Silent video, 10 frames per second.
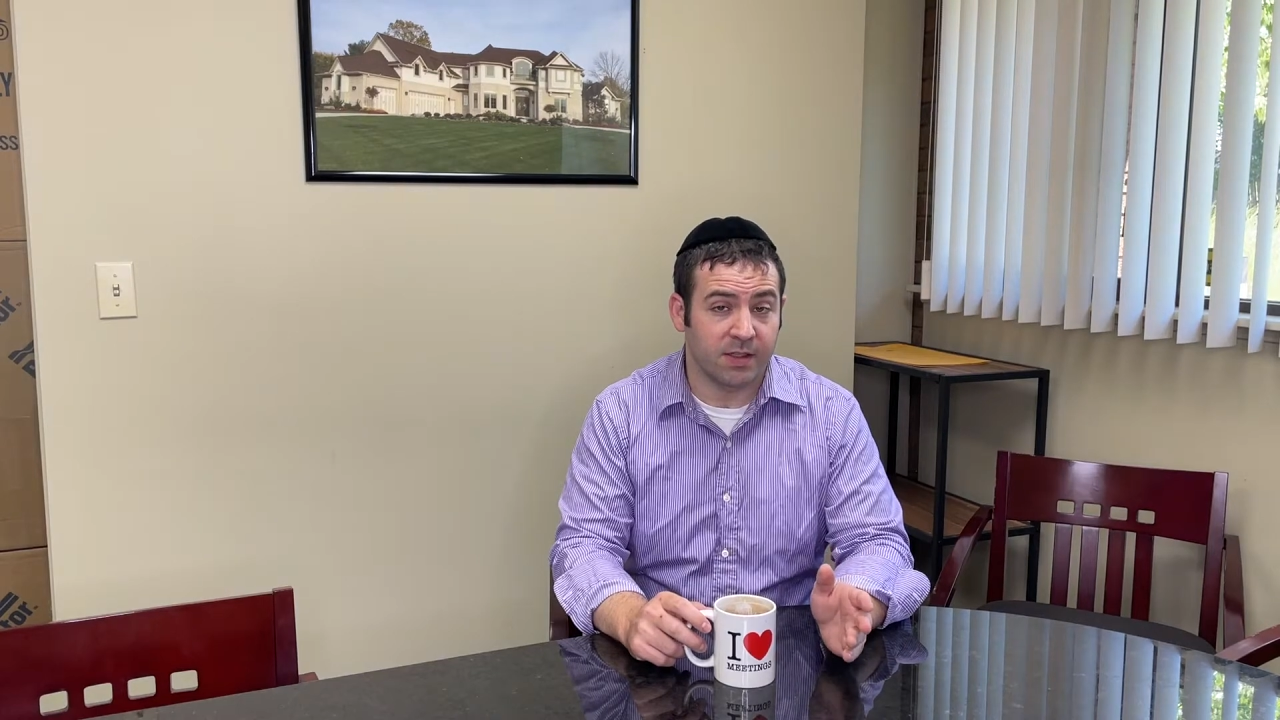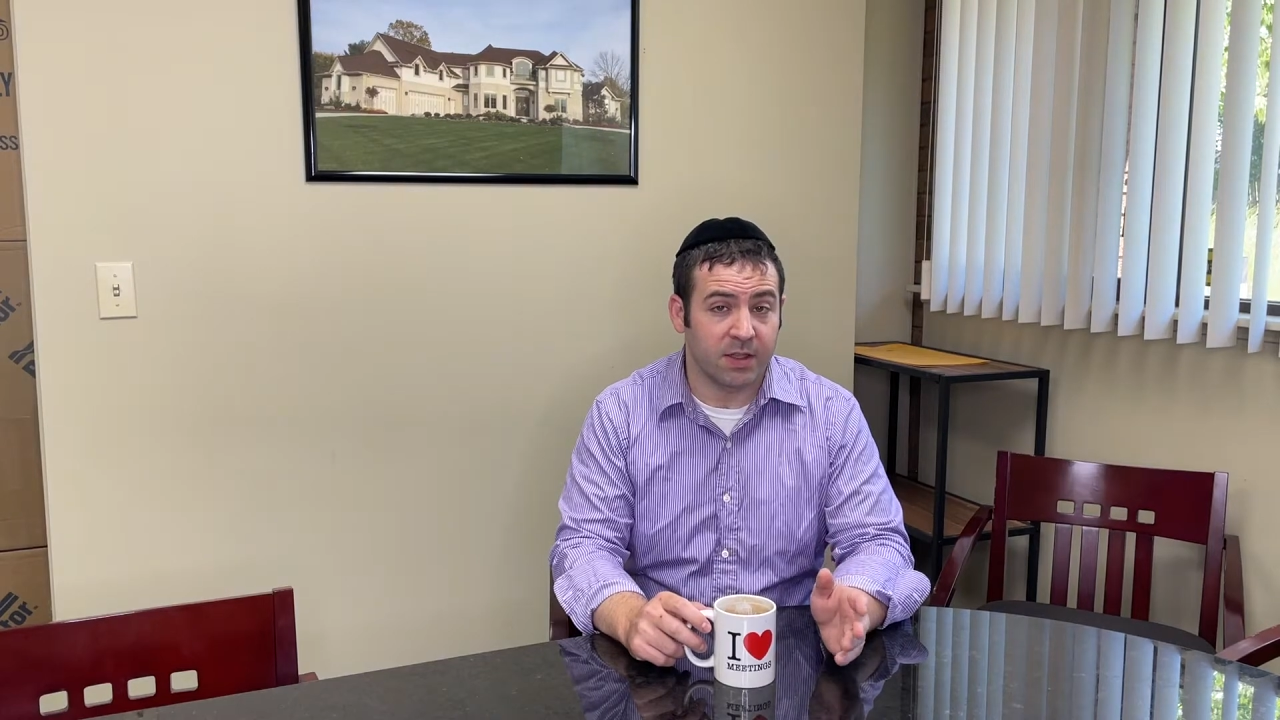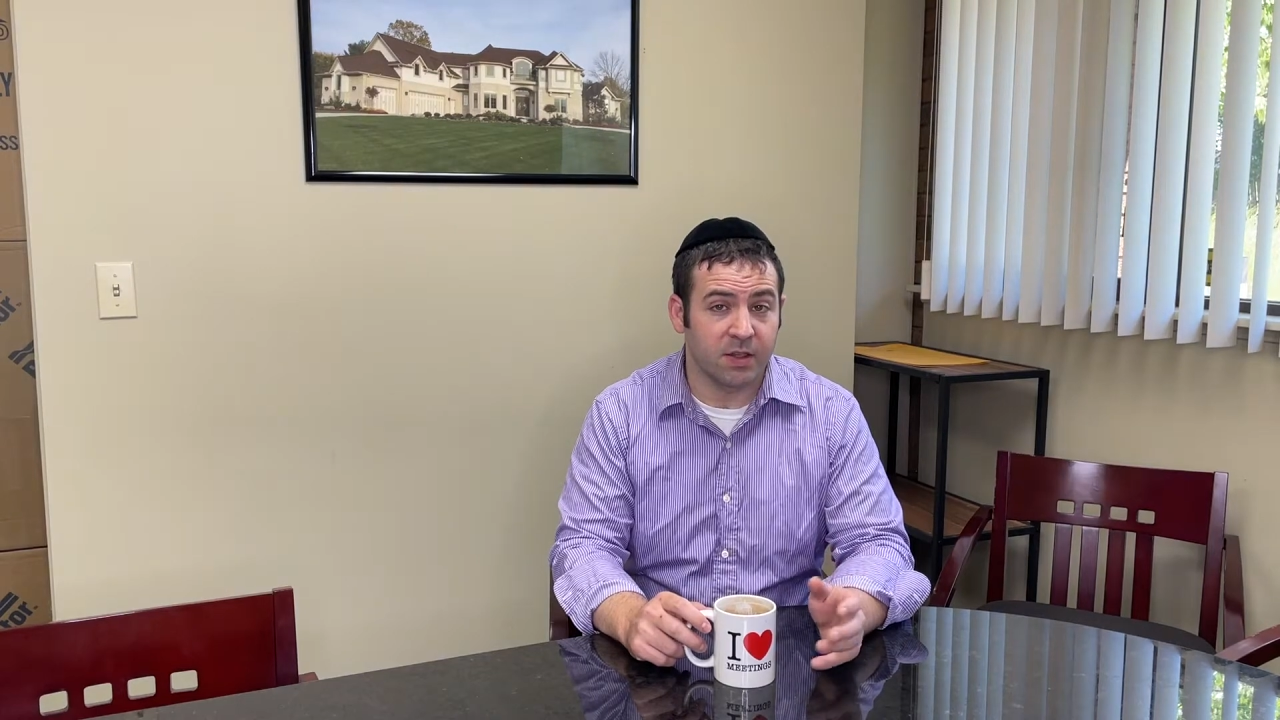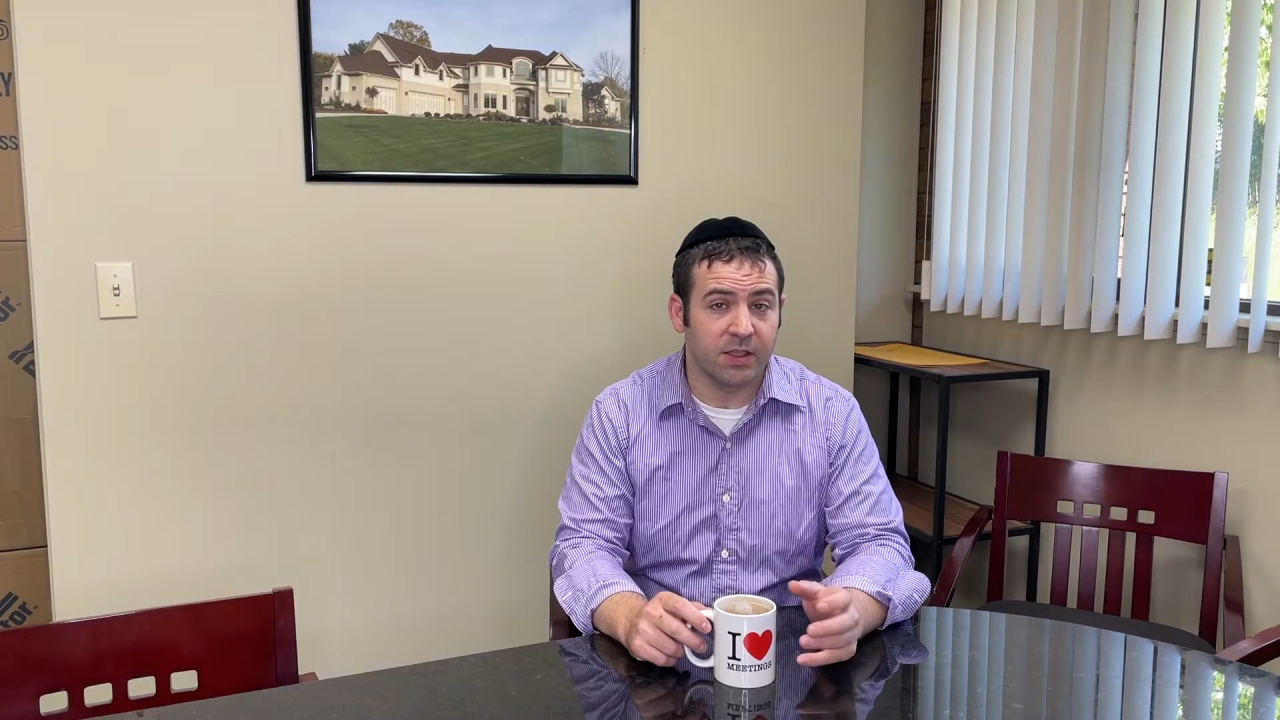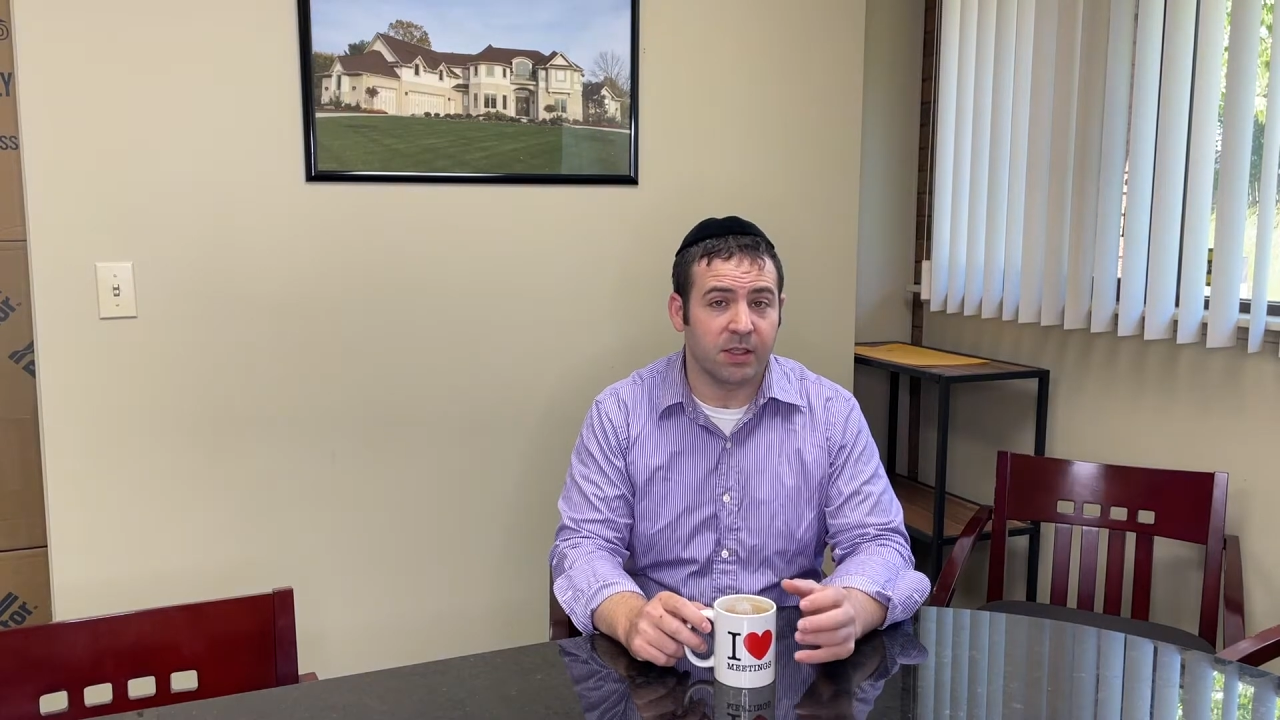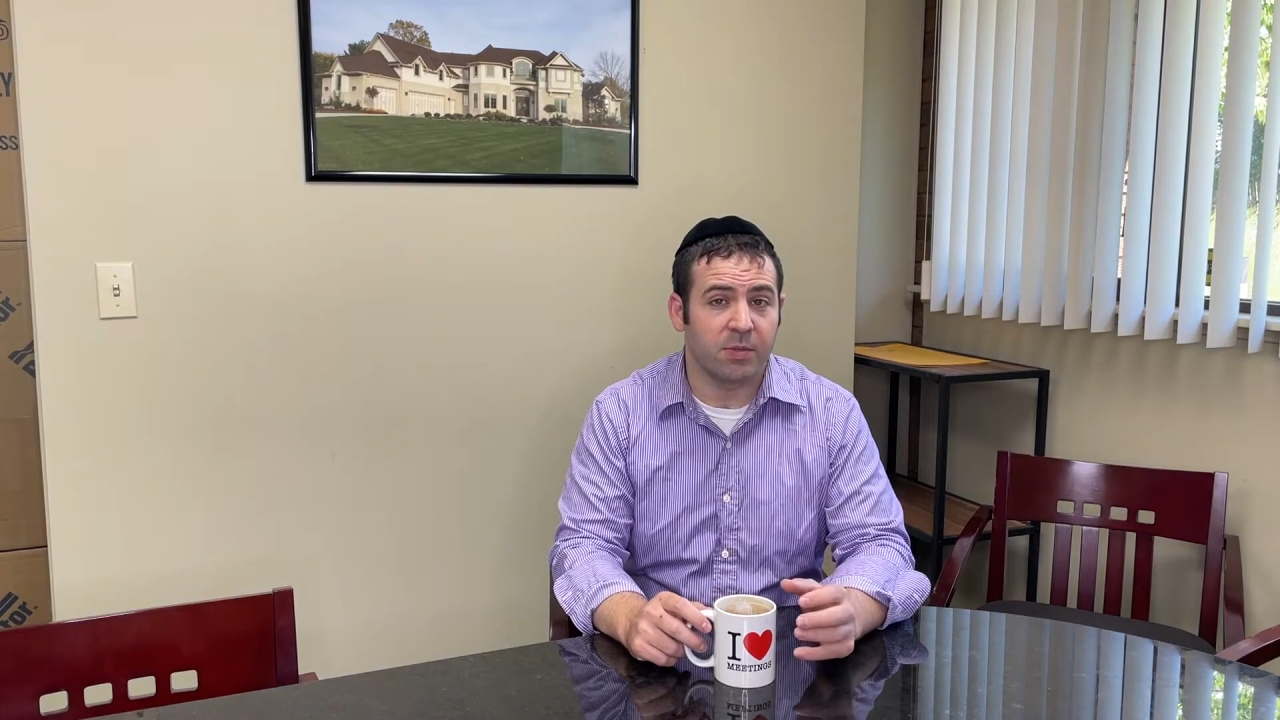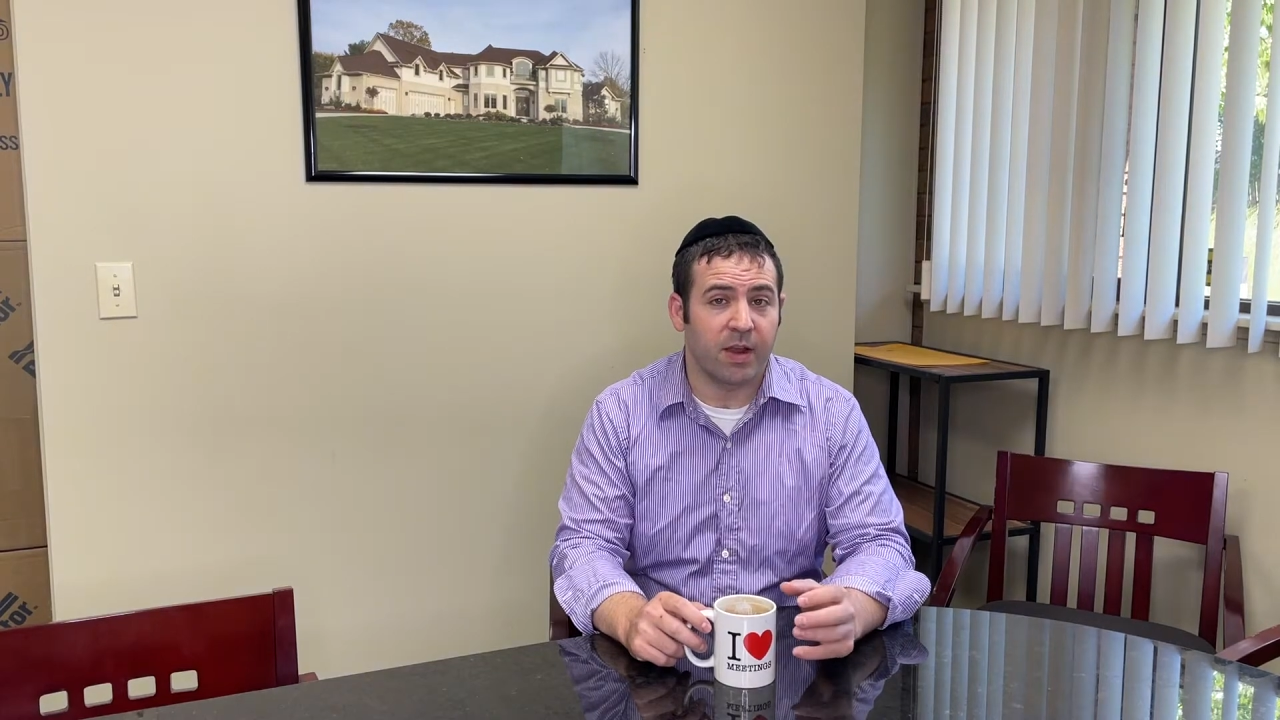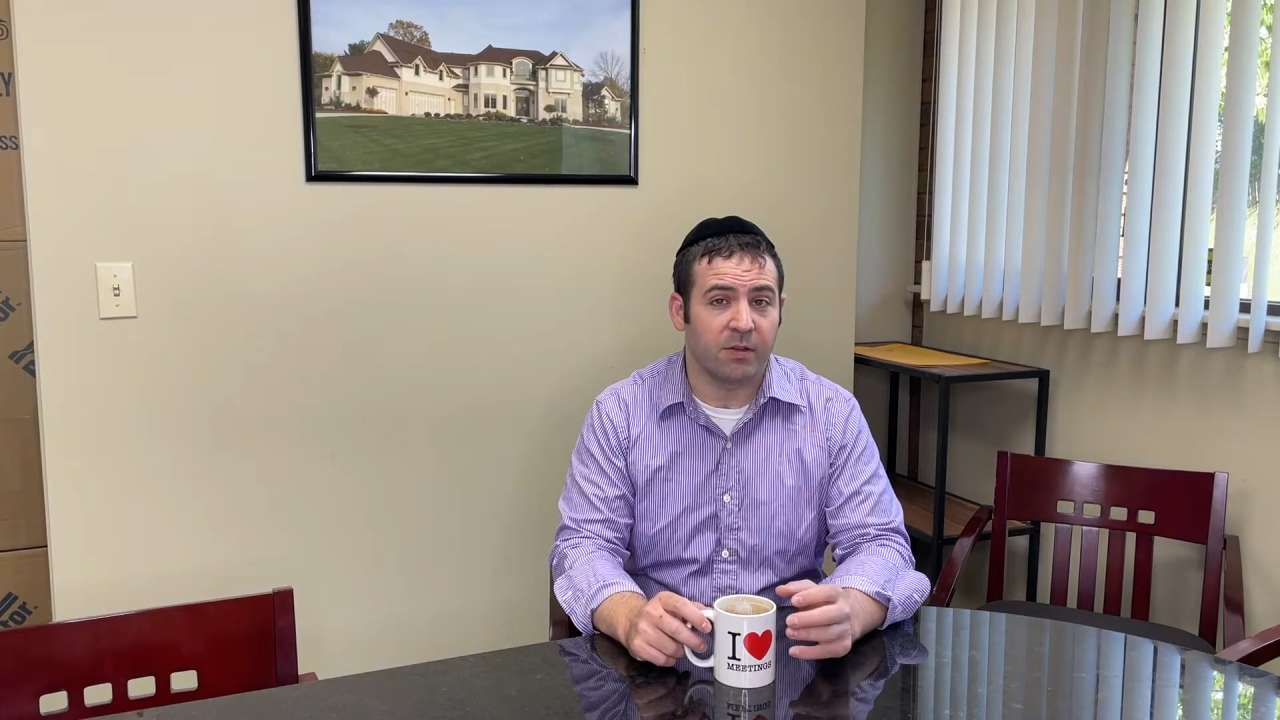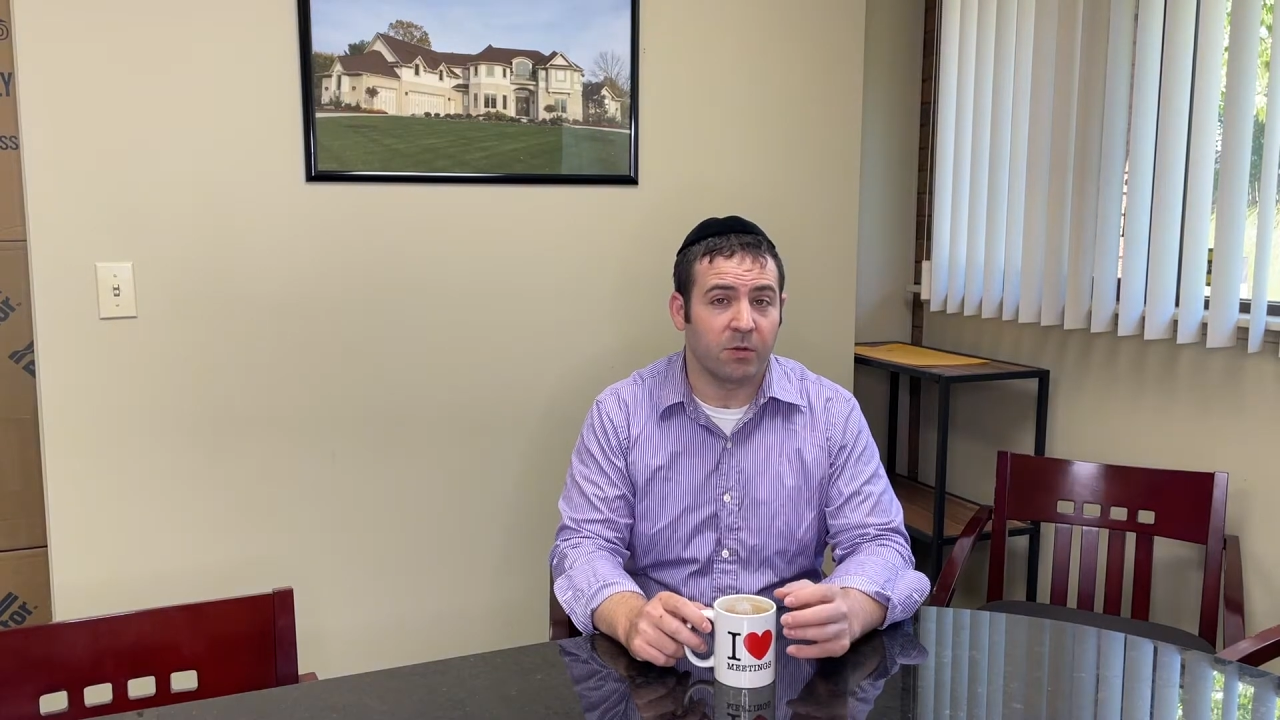and the leasing process,